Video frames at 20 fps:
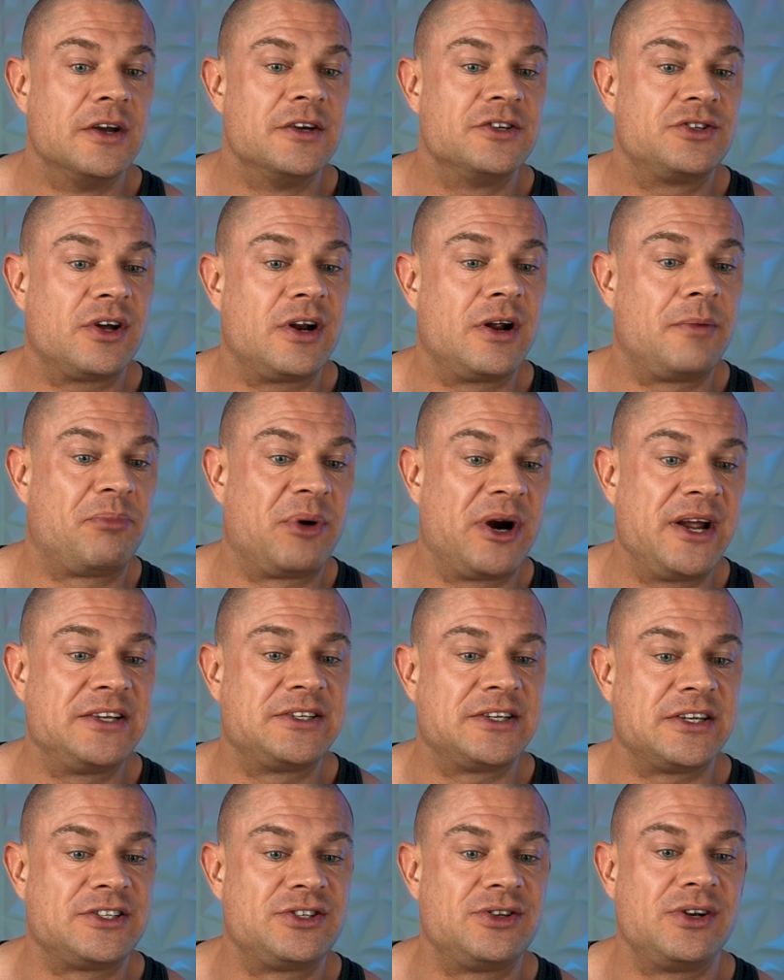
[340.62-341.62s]
So that
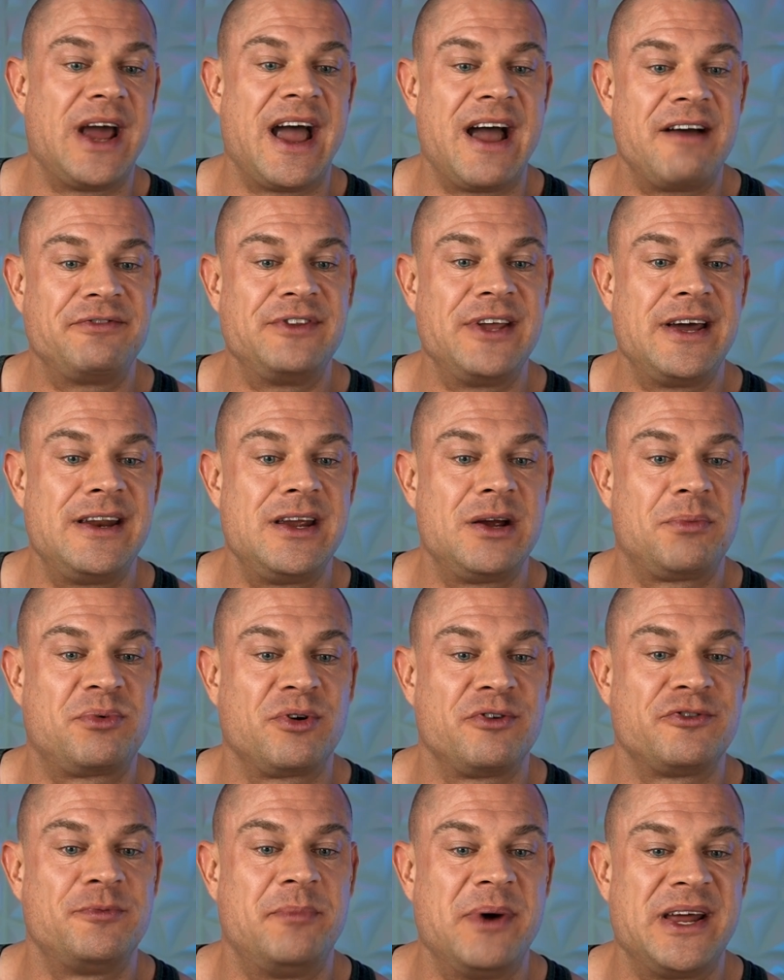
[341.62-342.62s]
brings us to the Half-Natty
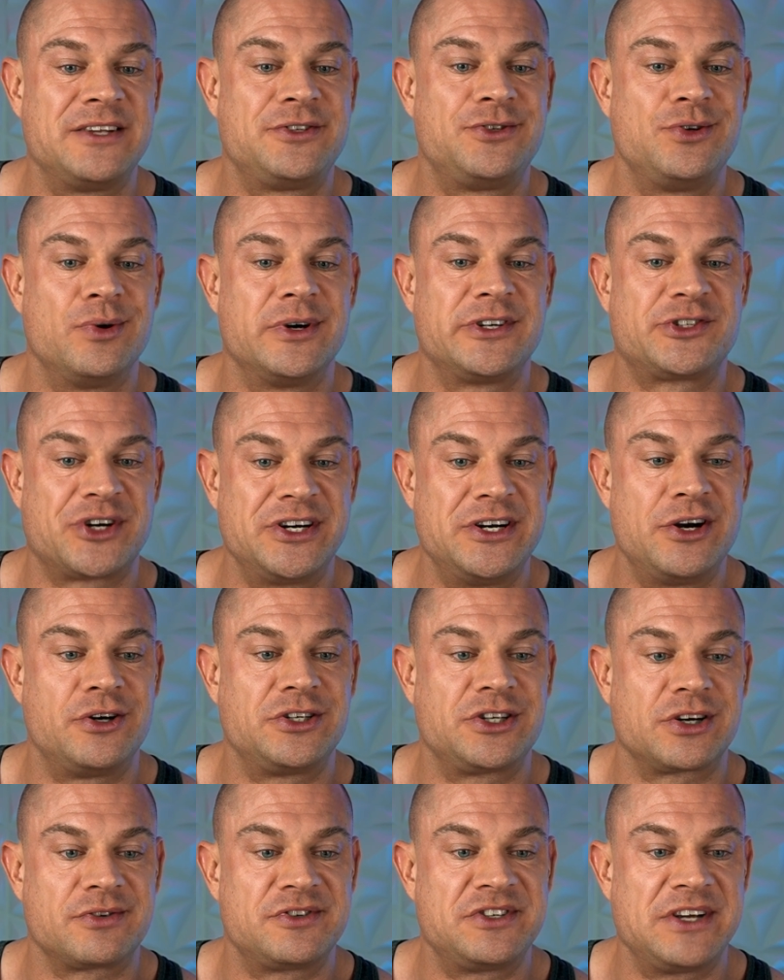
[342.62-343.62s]
approved beta-2
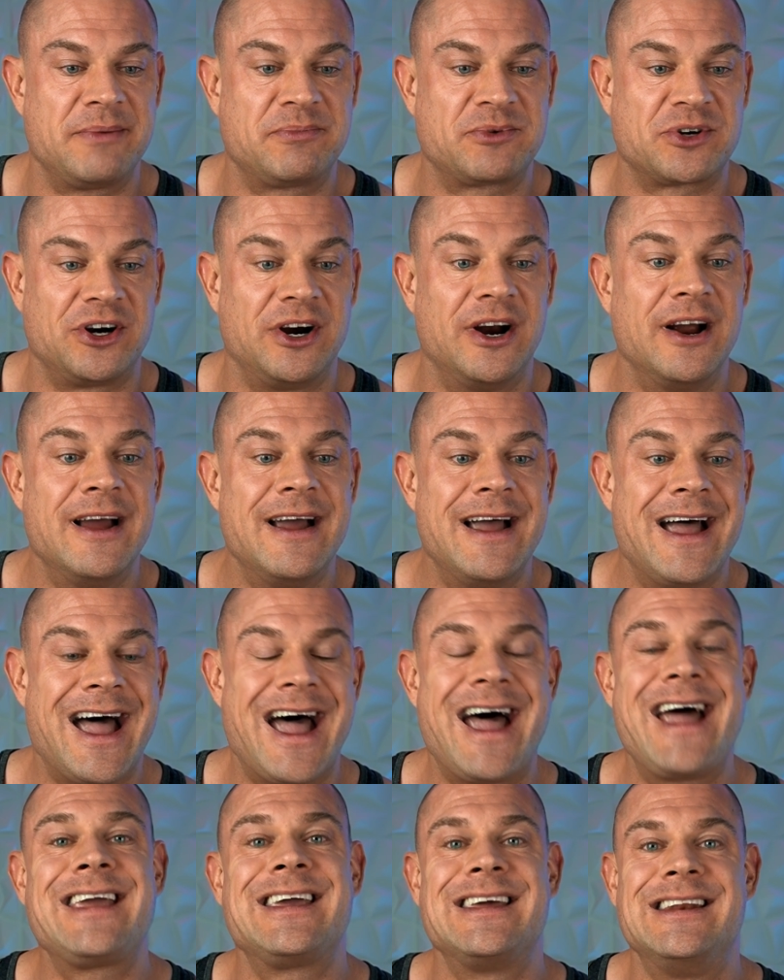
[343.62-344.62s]
adrenergic receptor
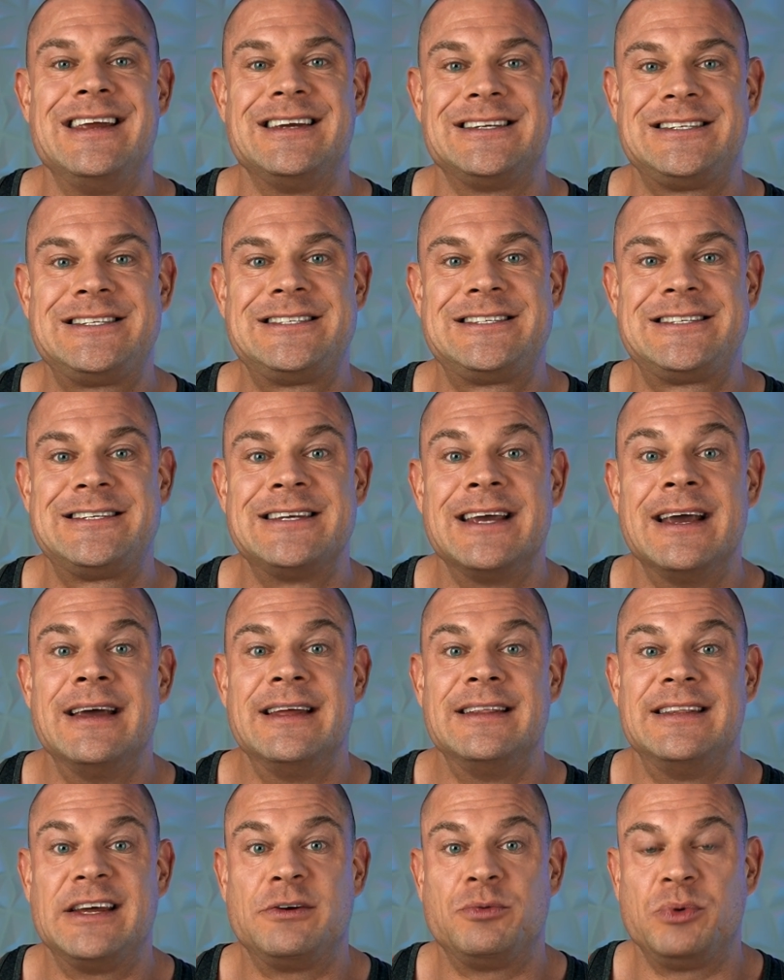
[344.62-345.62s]
agonists
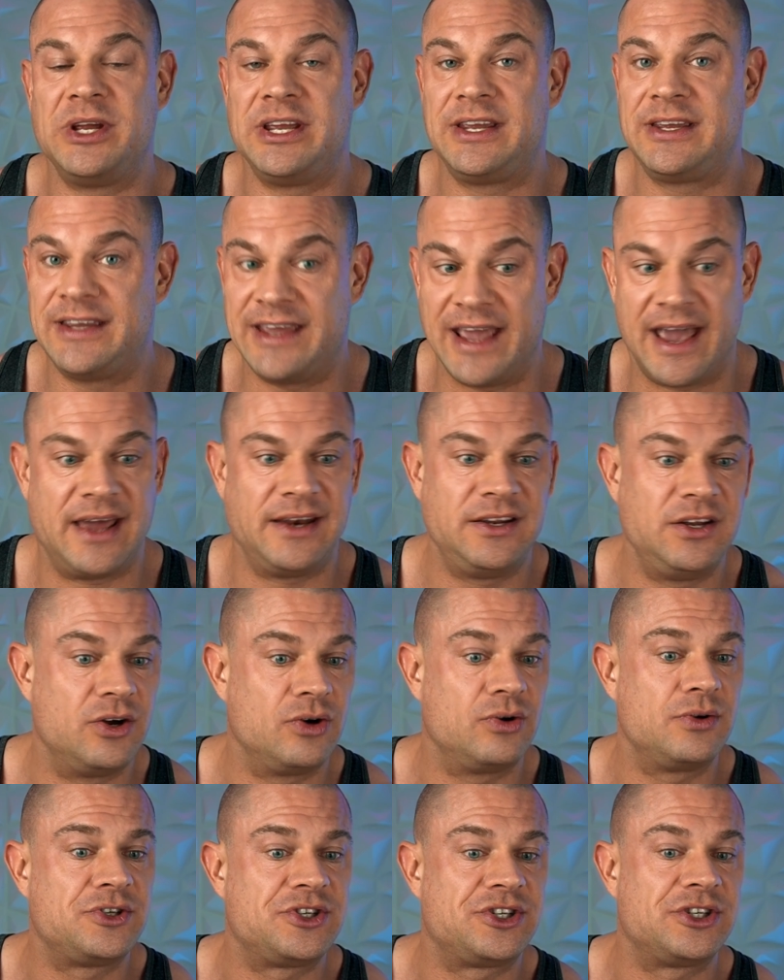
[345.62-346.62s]
that we can
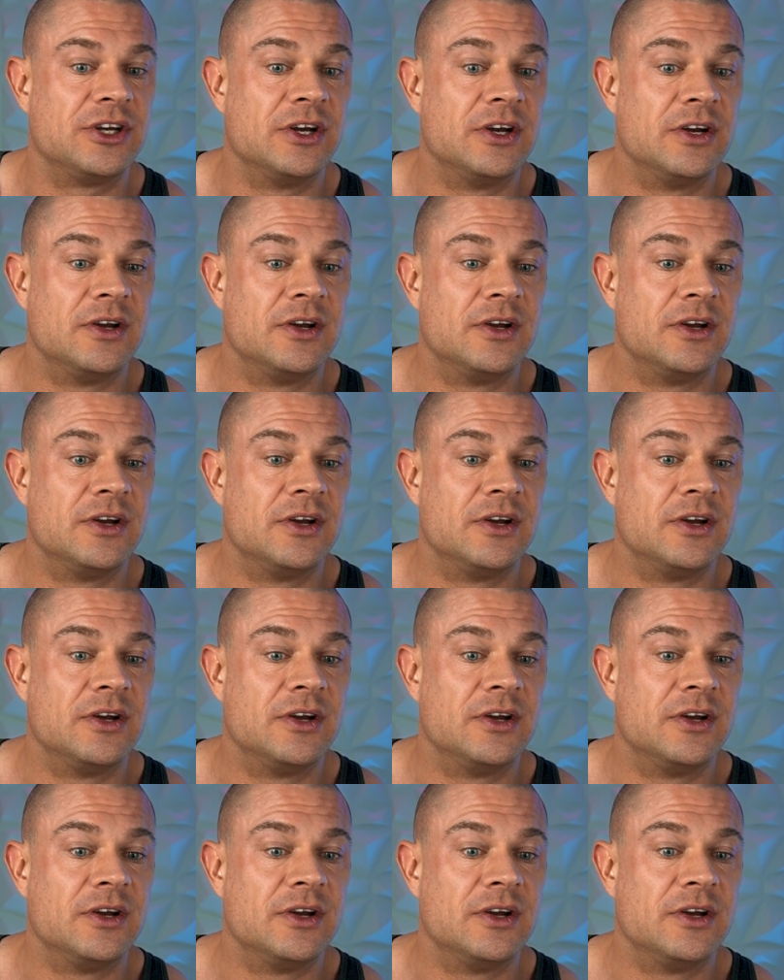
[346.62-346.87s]
use.